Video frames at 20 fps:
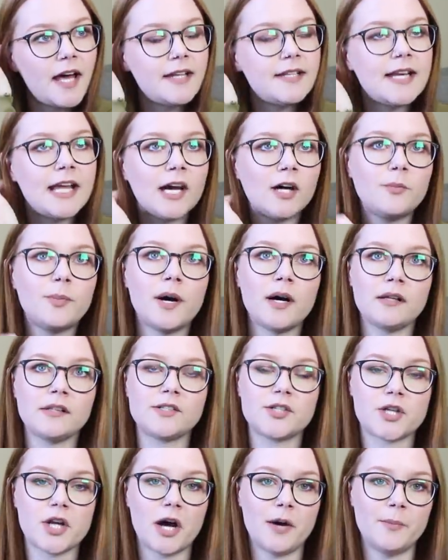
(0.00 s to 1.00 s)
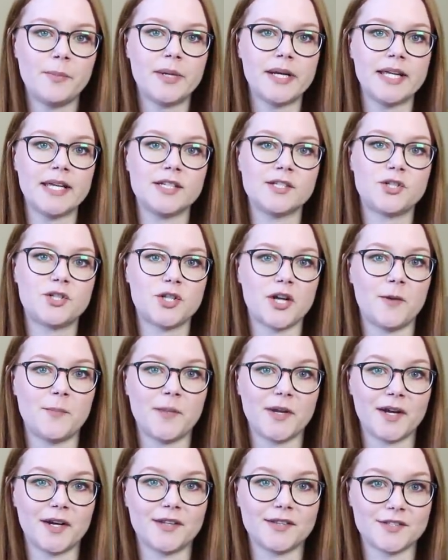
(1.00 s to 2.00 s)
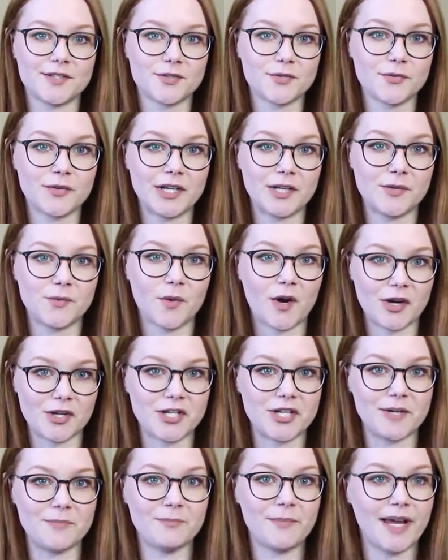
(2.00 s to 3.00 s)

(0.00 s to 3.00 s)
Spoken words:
a nail polish company is jumping on this greenwashing